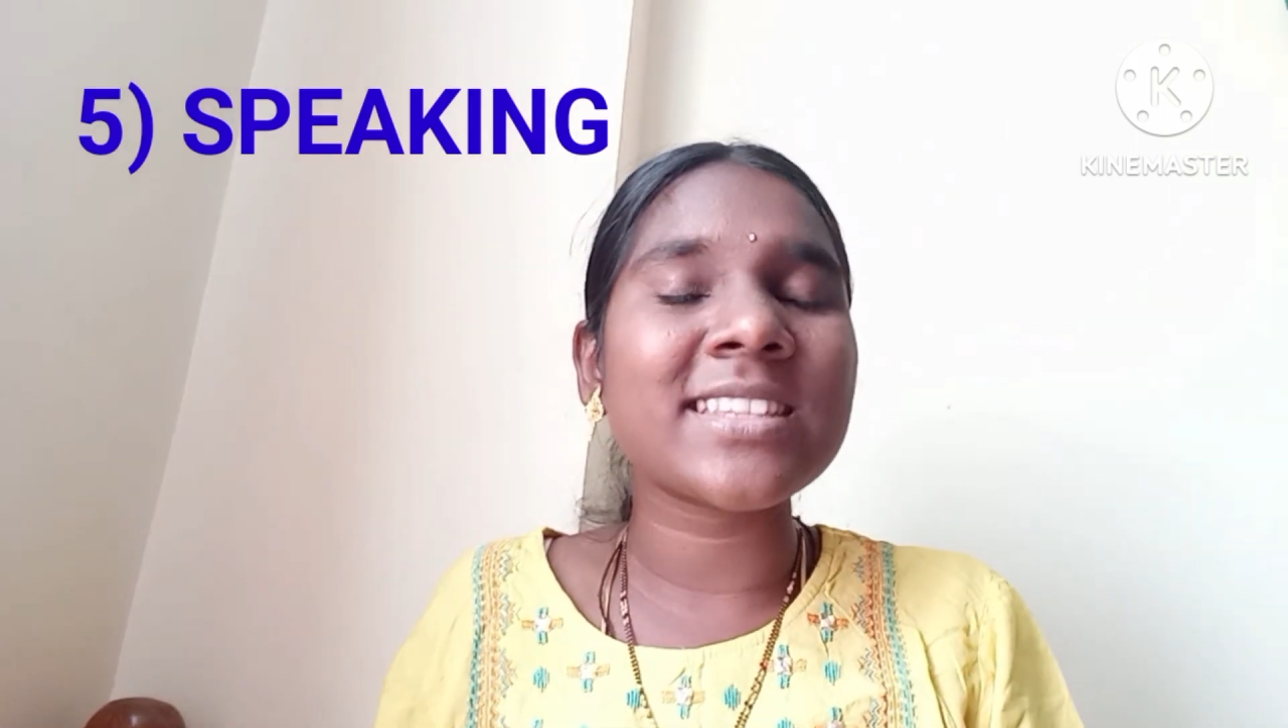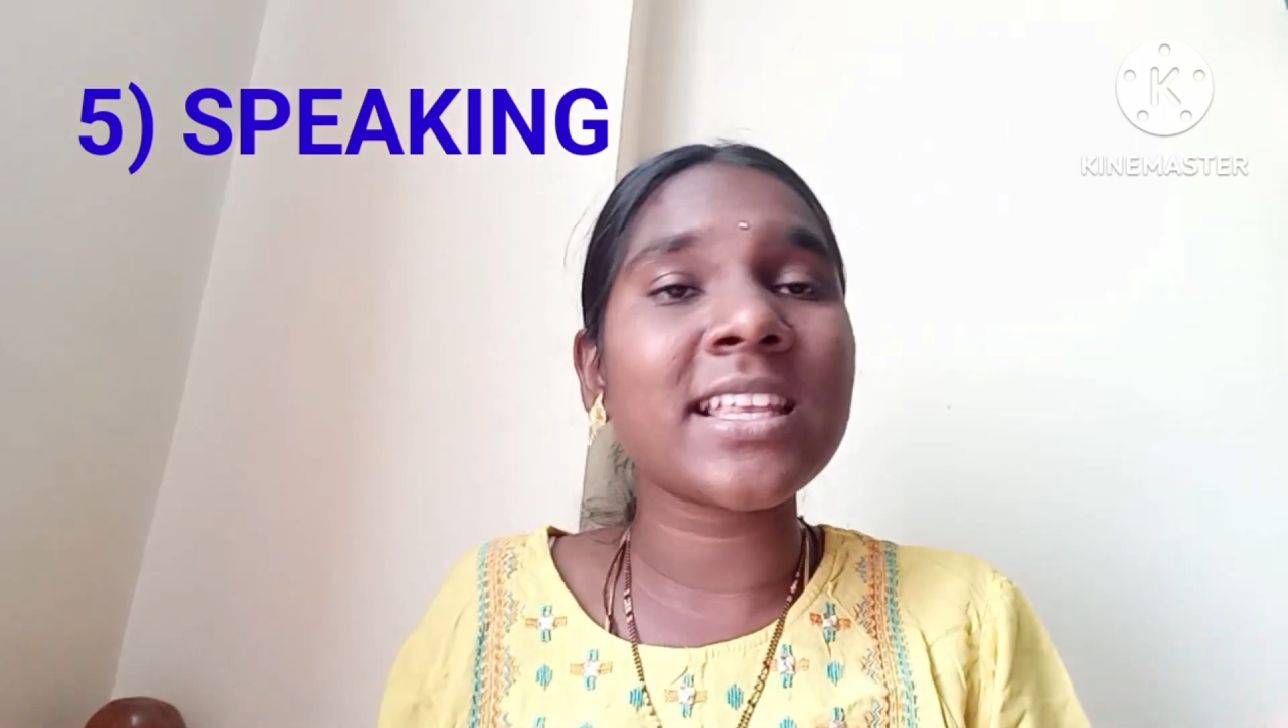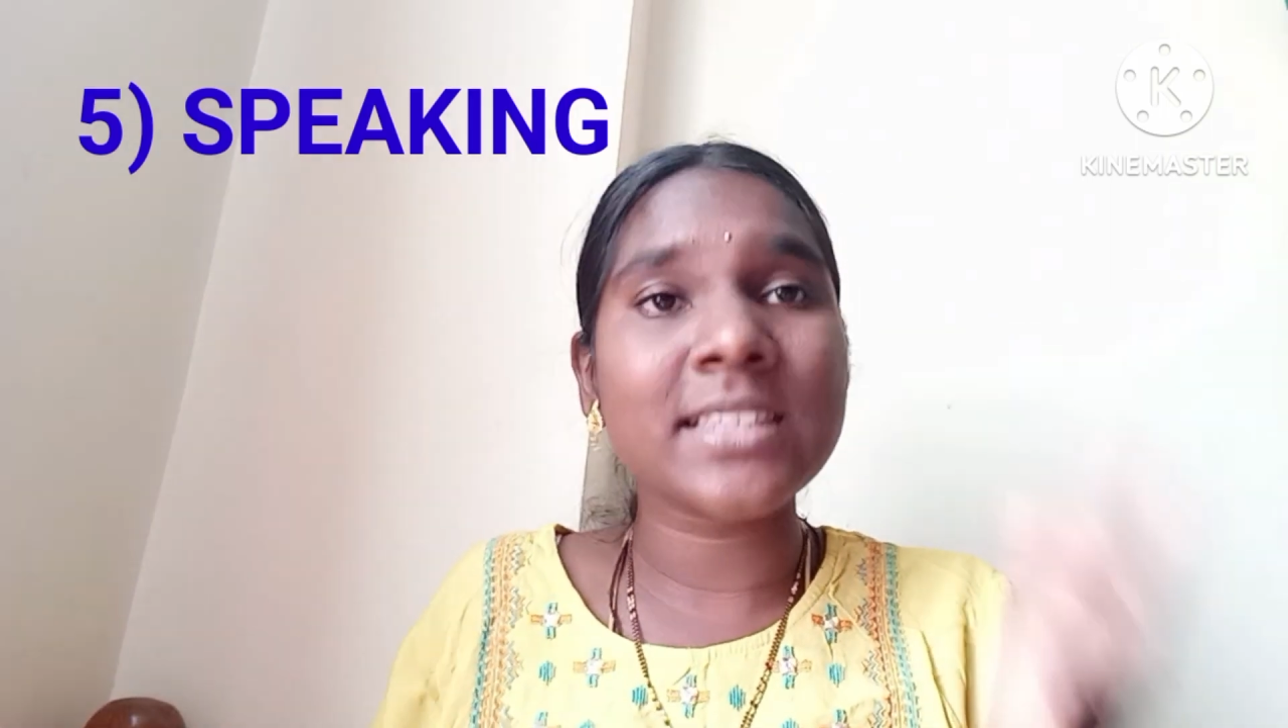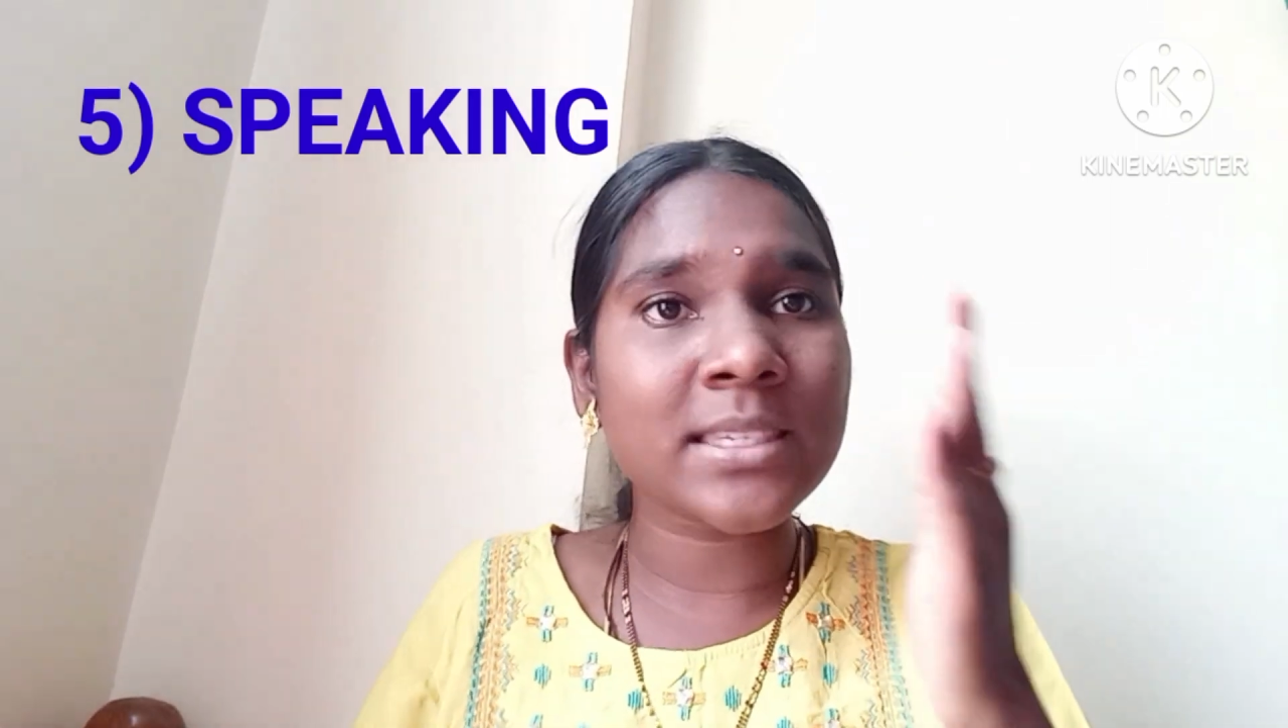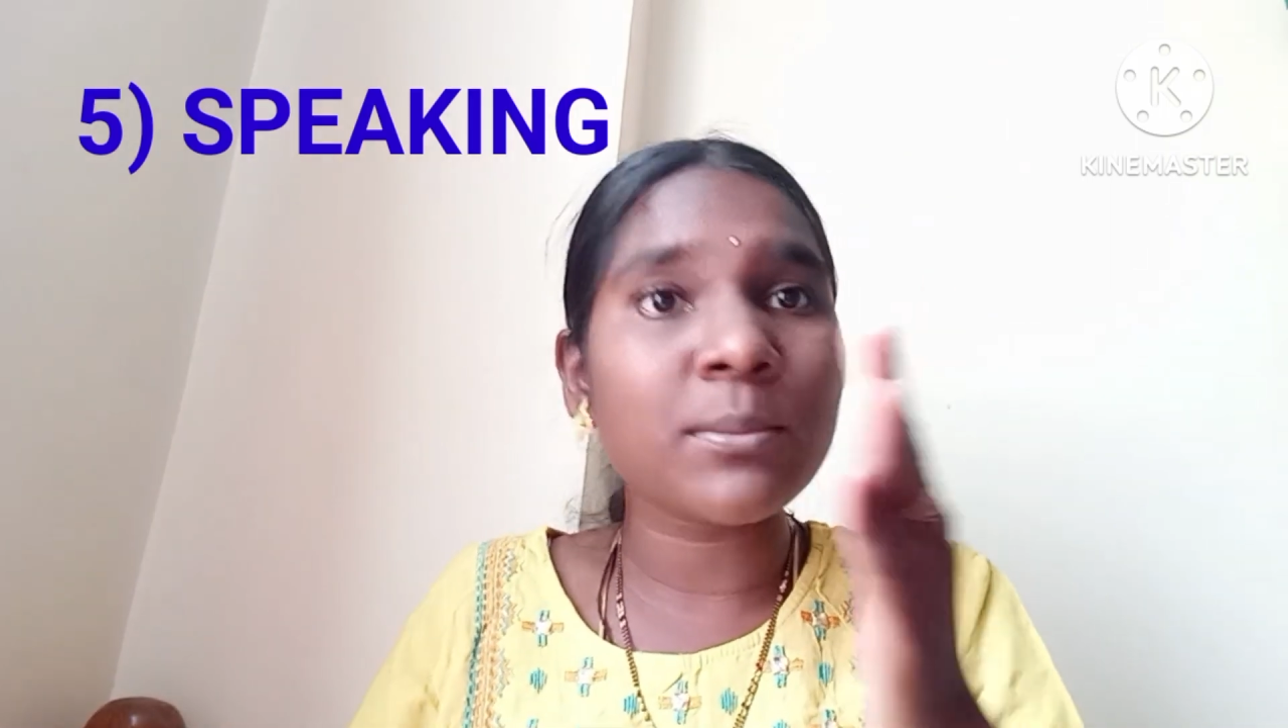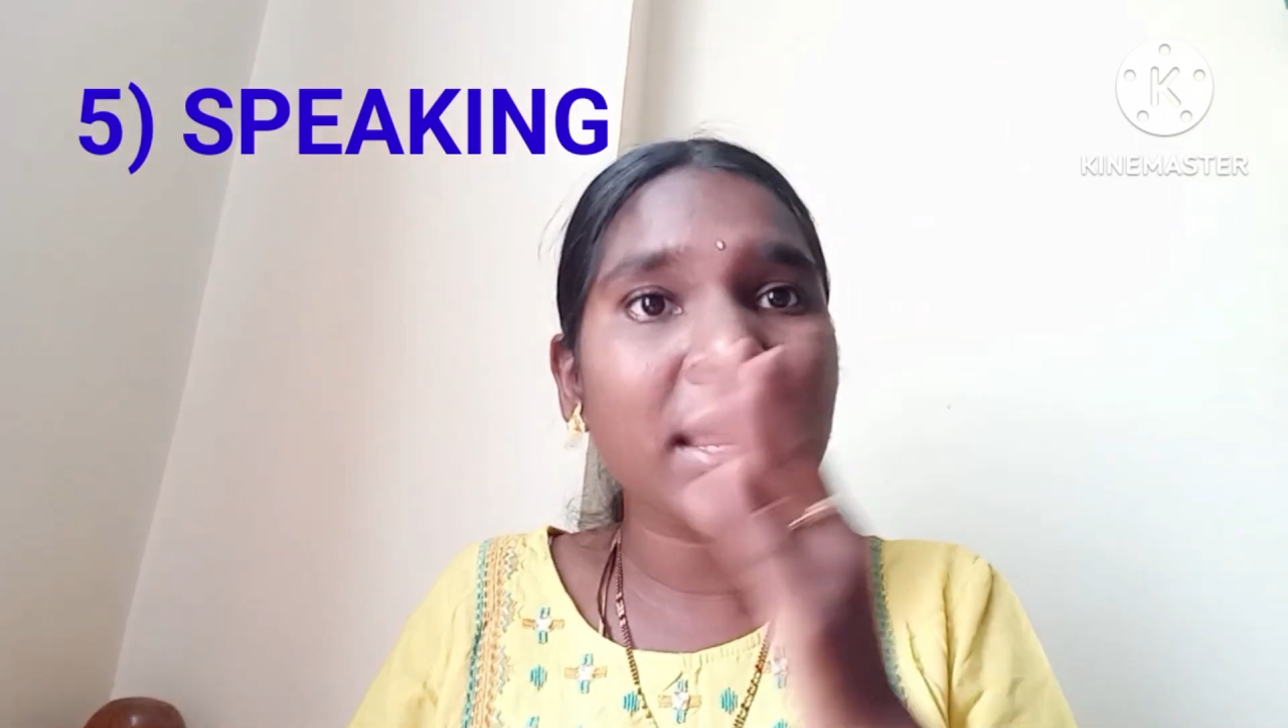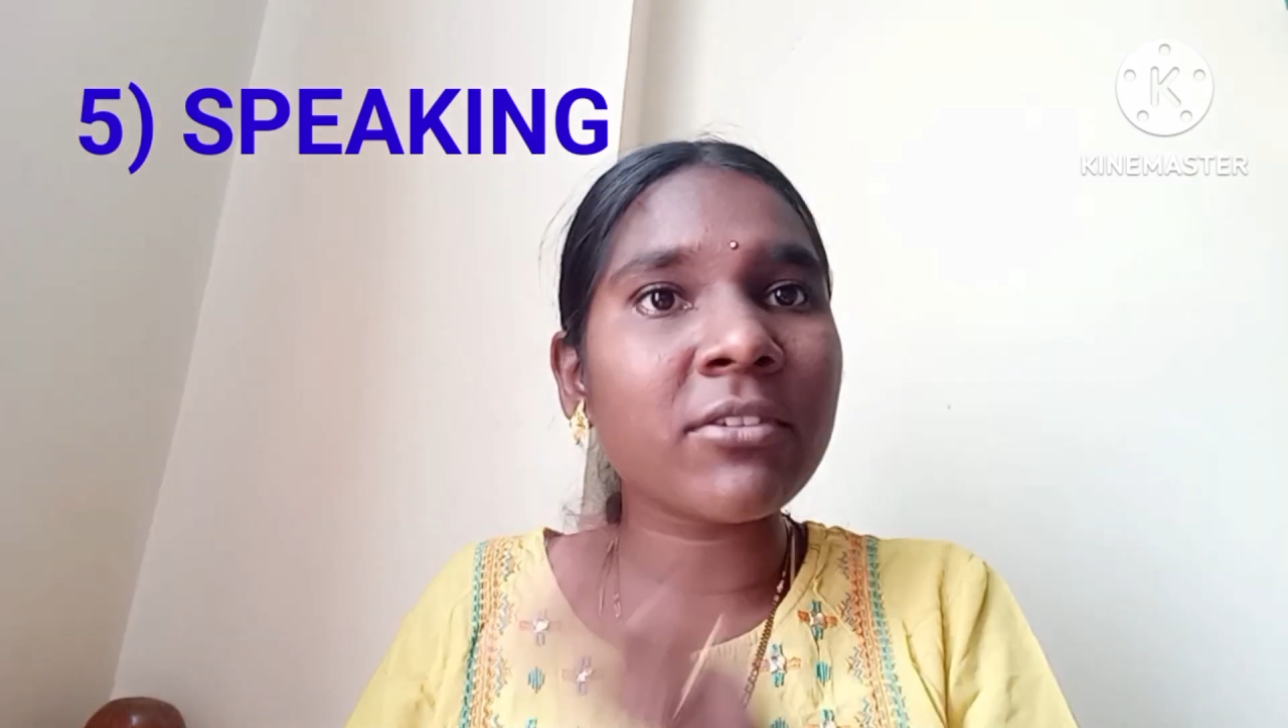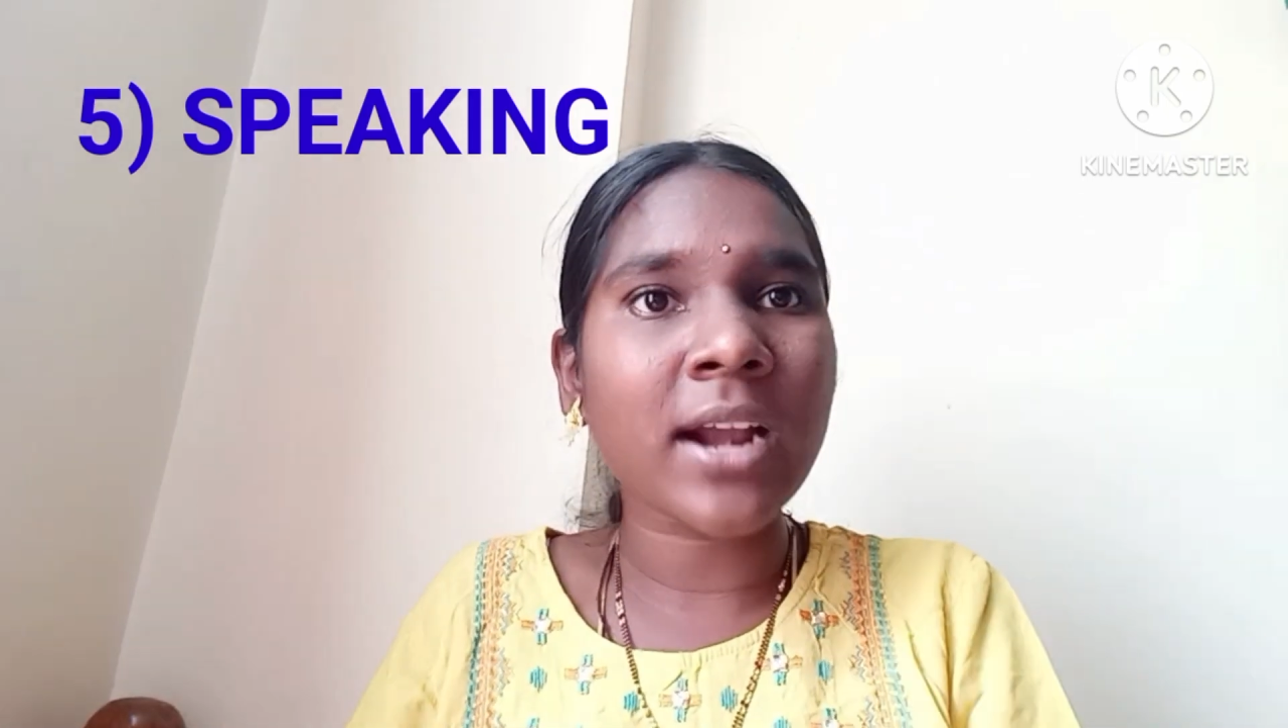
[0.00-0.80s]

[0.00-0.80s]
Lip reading: This is main,